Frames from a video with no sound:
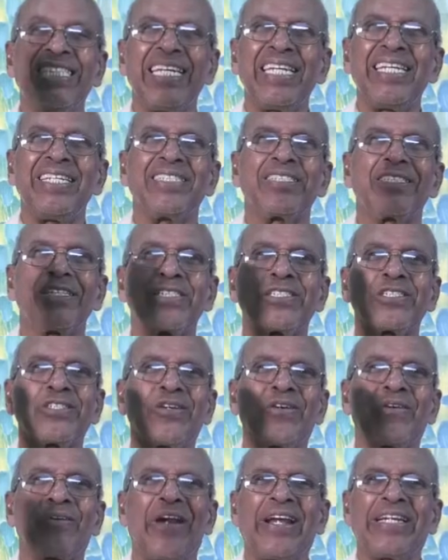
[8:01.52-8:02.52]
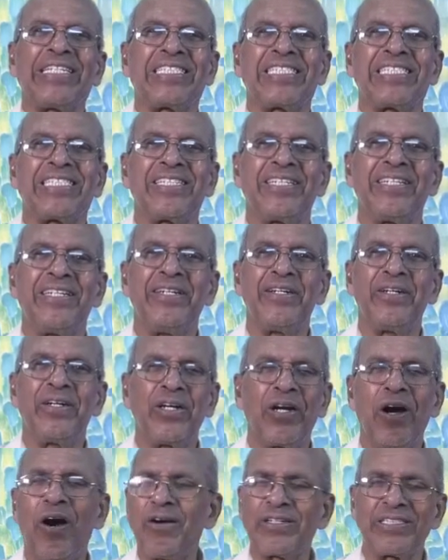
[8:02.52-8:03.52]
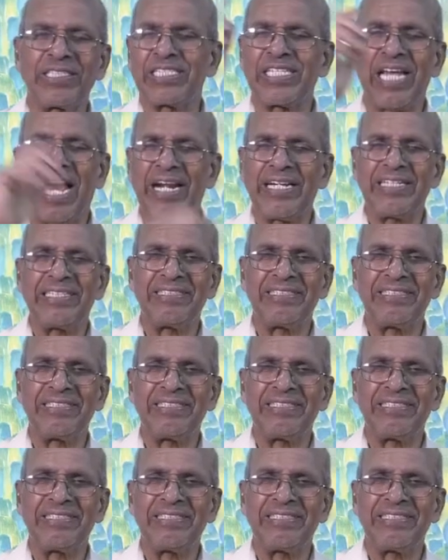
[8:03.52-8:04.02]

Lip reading: Jesus Christ, God's Son.